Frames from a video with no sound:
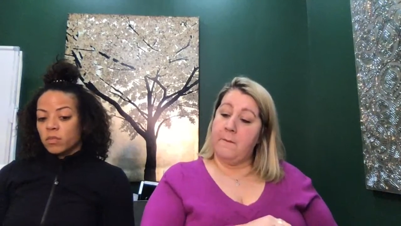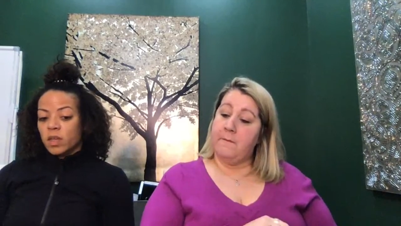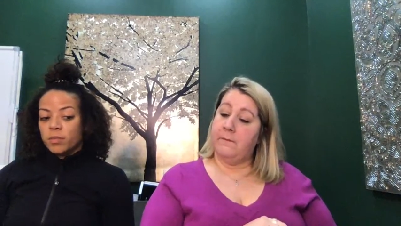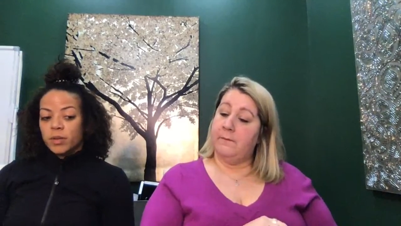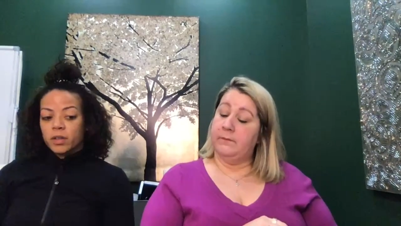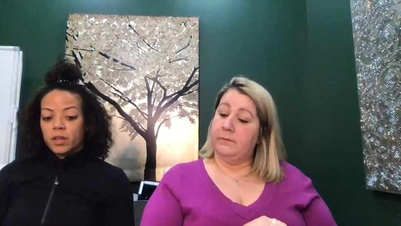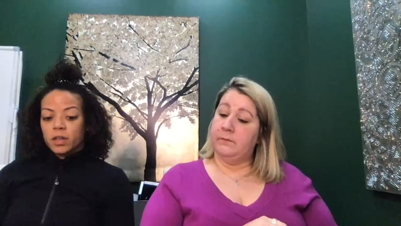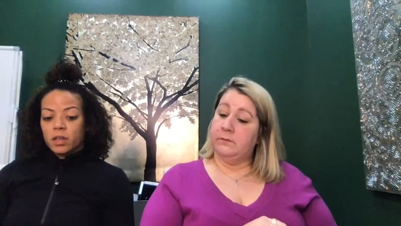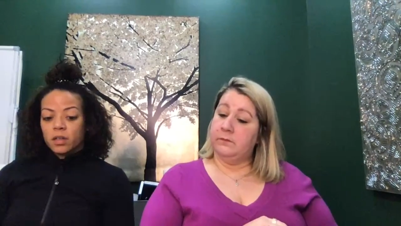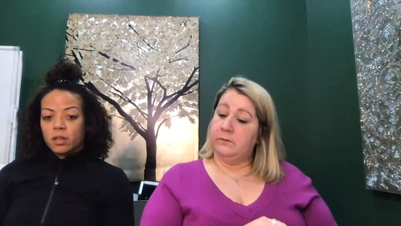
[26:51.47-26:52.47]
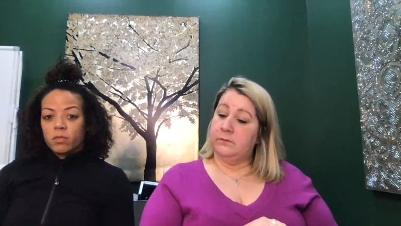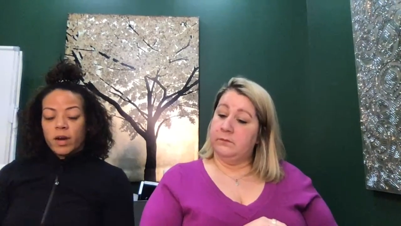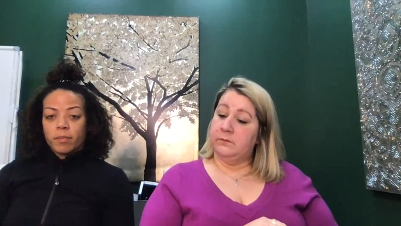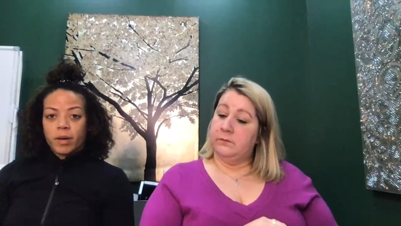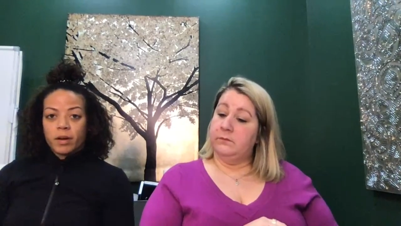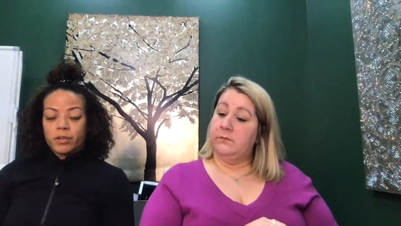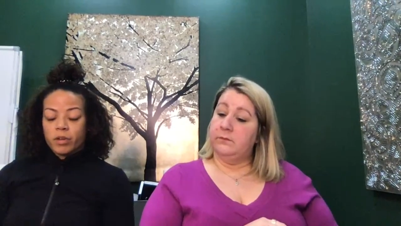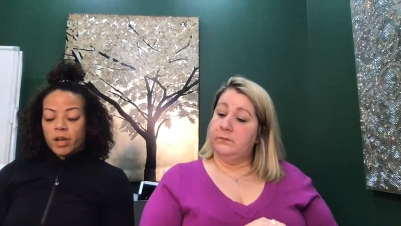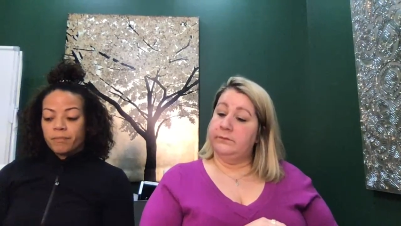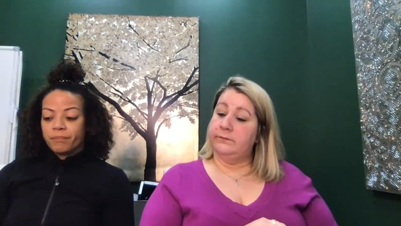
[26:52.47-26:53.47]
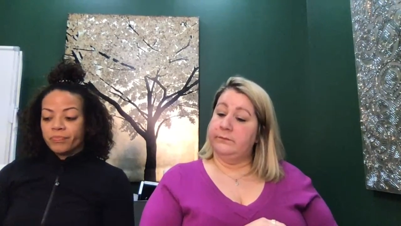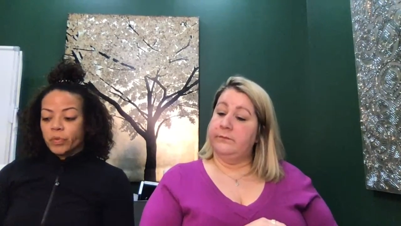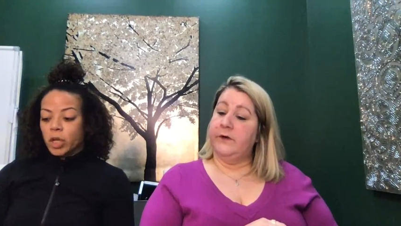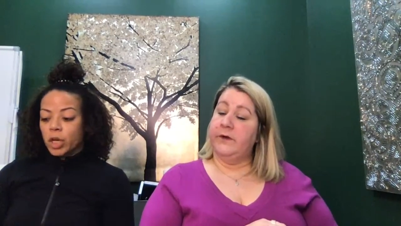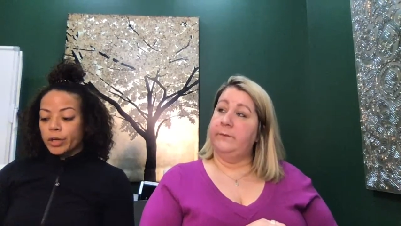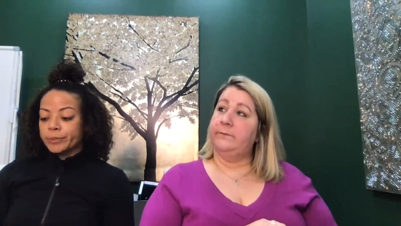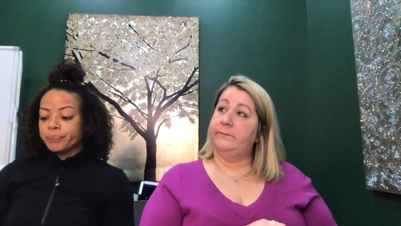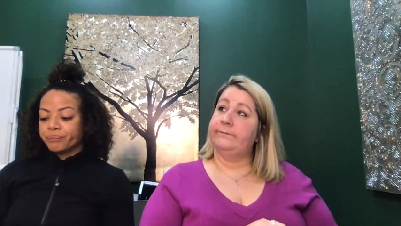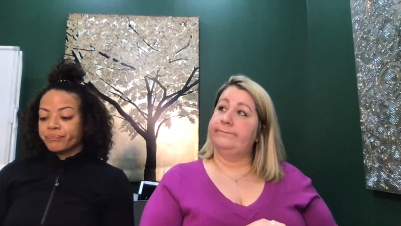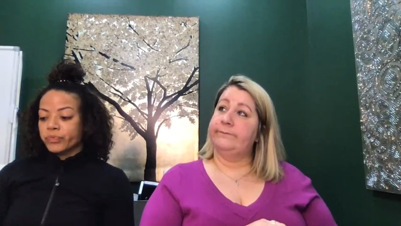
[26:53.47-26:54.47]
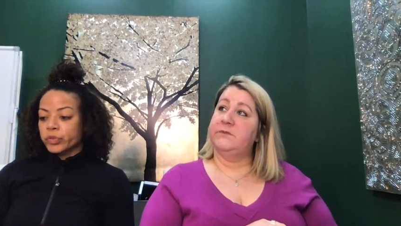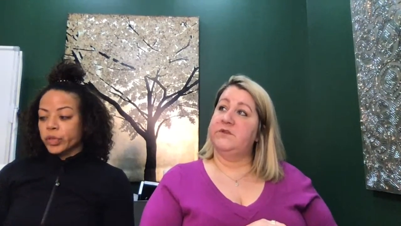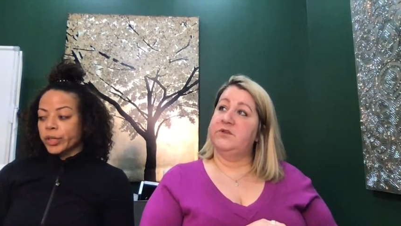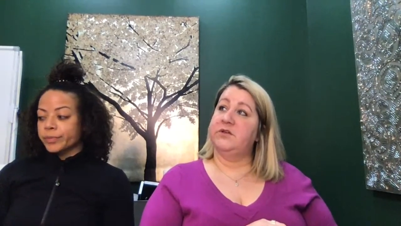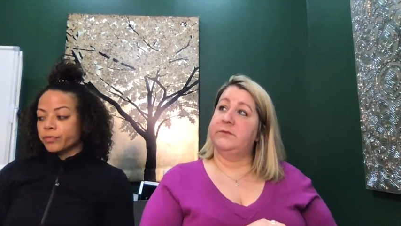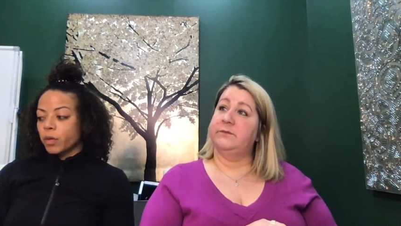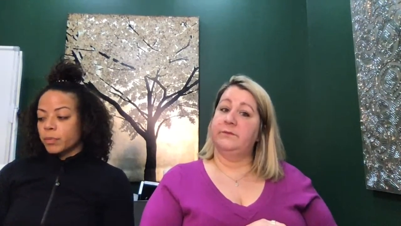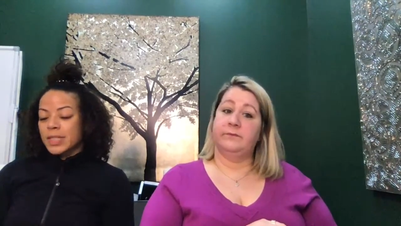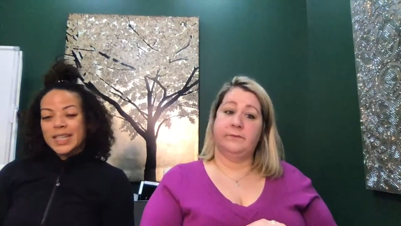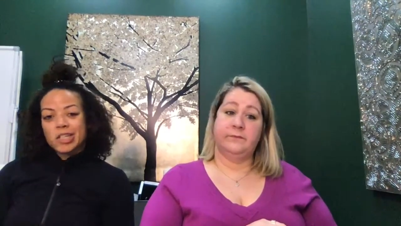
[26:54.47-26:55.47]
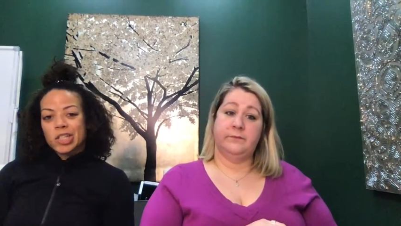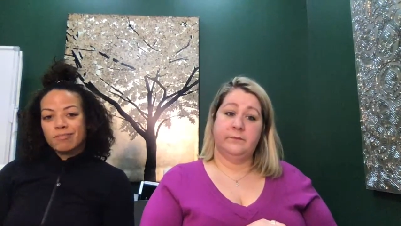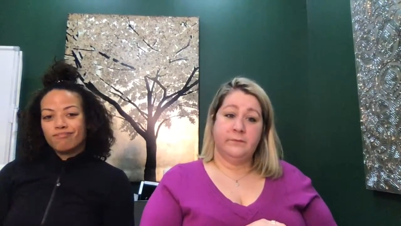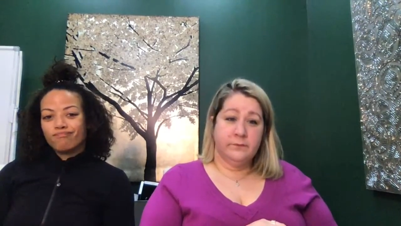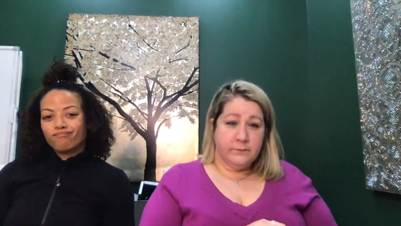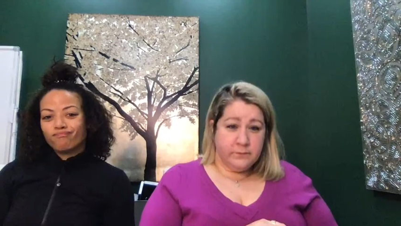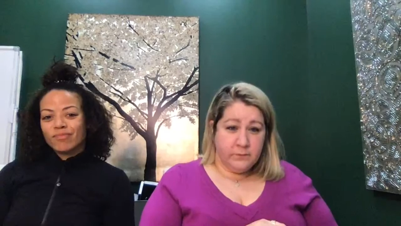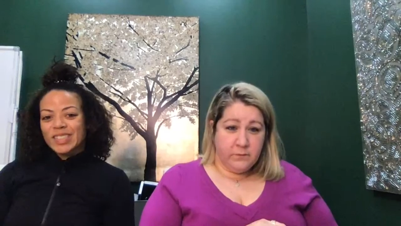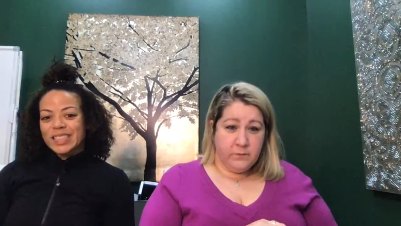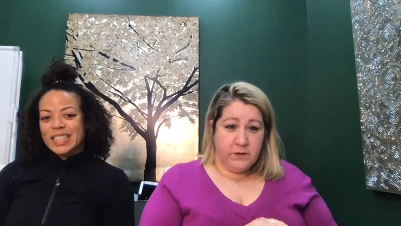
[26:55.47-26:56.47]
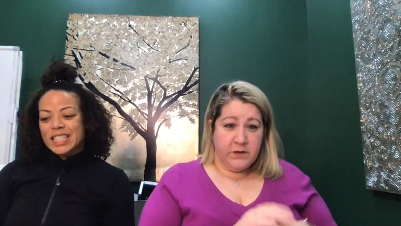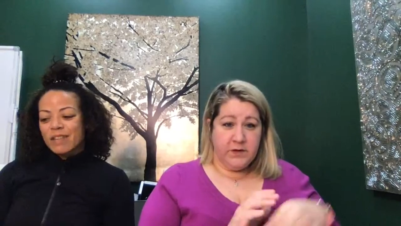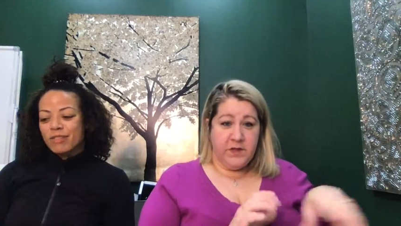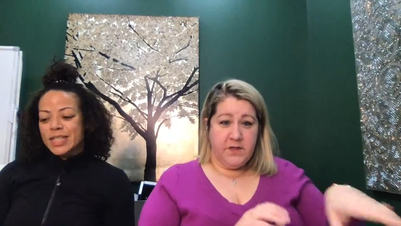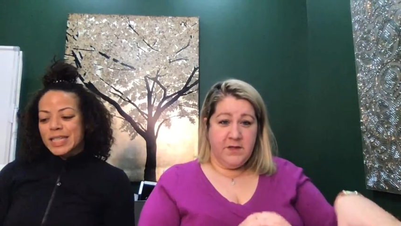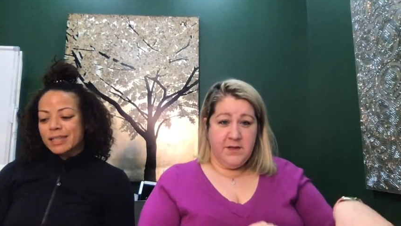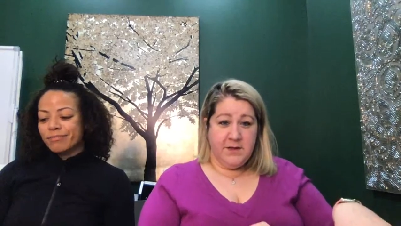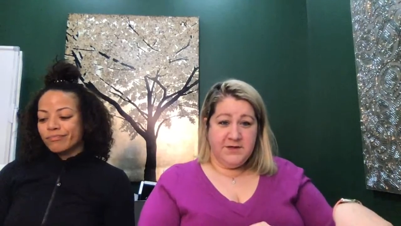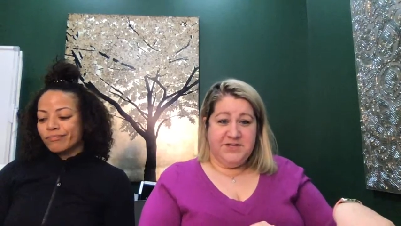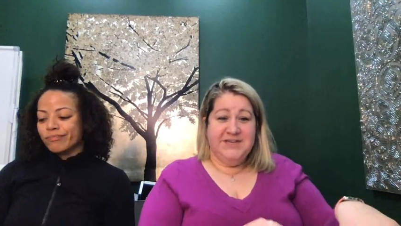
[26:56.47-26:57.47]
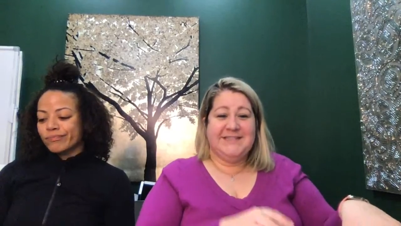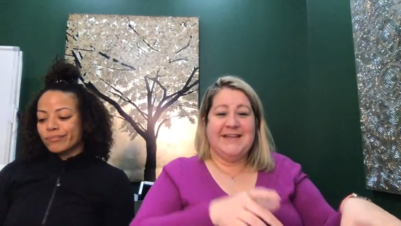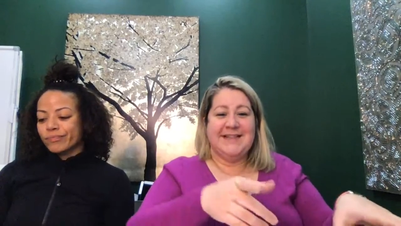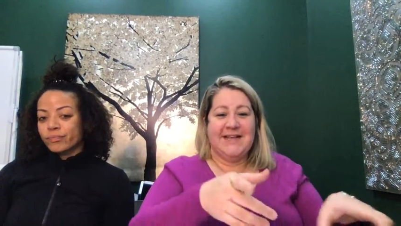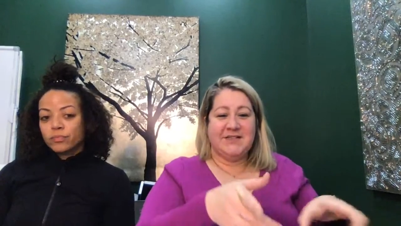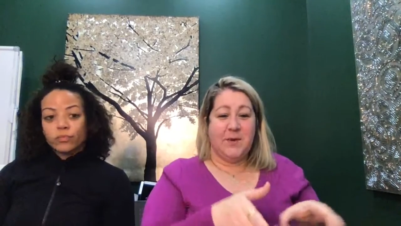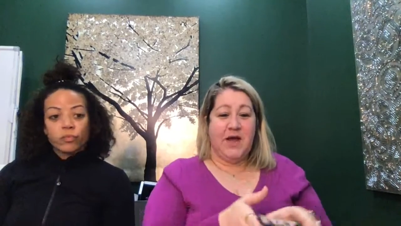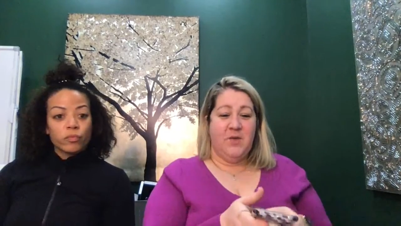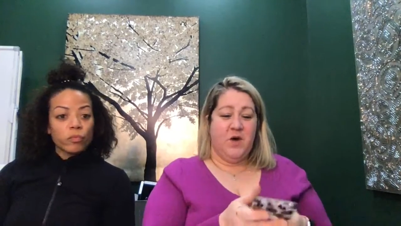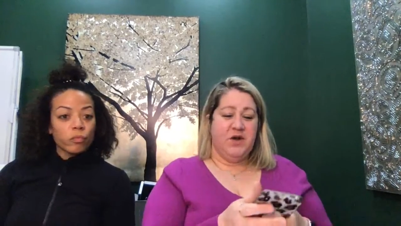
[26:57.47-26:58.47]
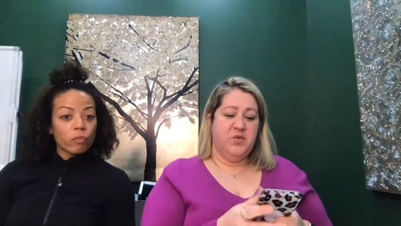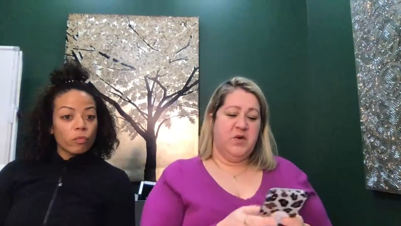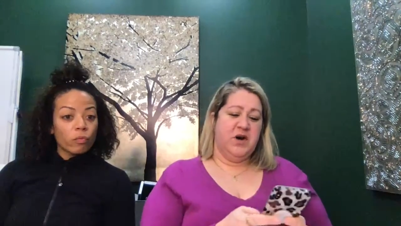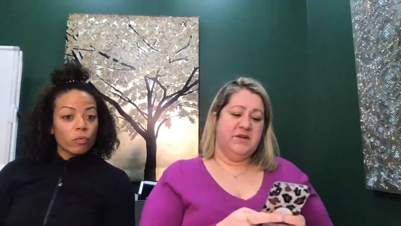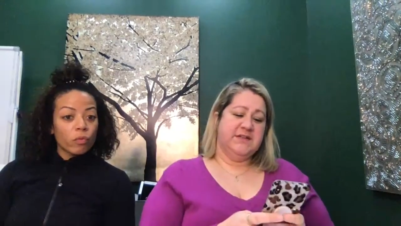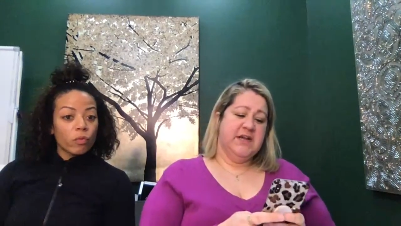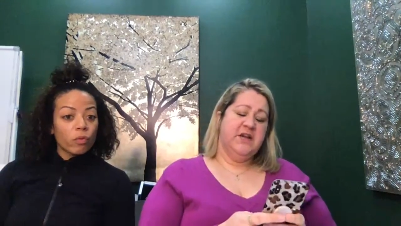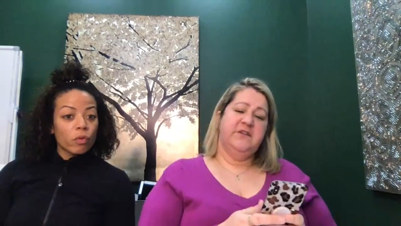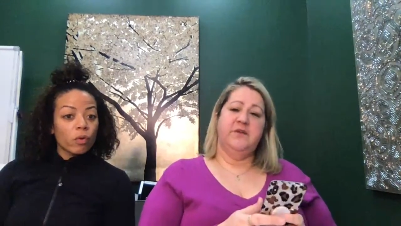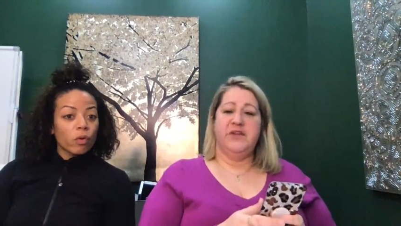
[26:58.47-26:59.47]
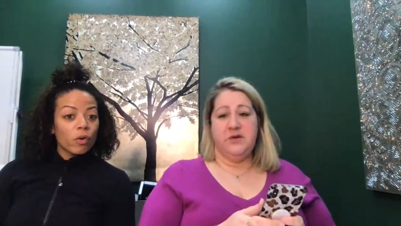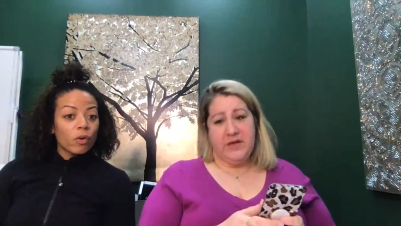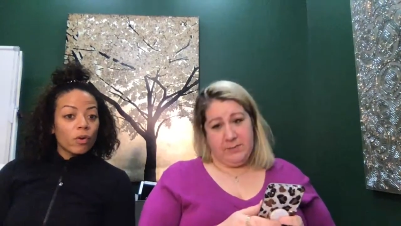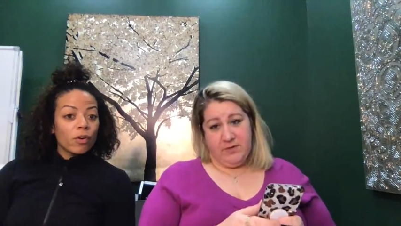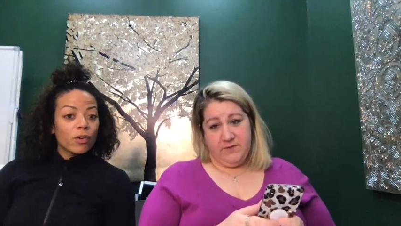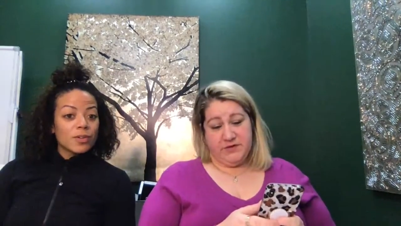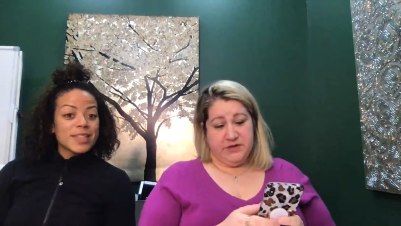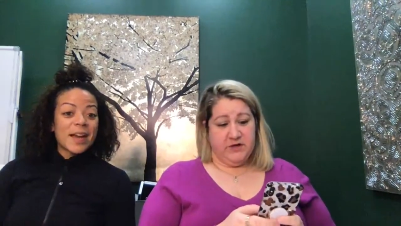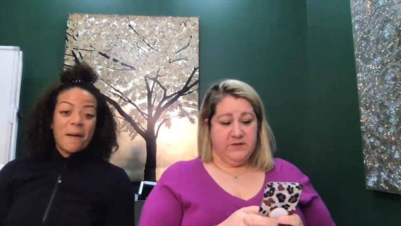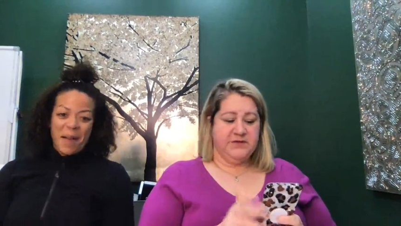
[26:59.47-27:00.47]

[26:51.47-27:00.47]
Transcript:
Speaker 1: and keep a good uh, good rep behind your name. You mm-hmm. know, it's uh, true reputation. What? everything.
Speaker 2: She said that's why I want no parts. So Q came over and took over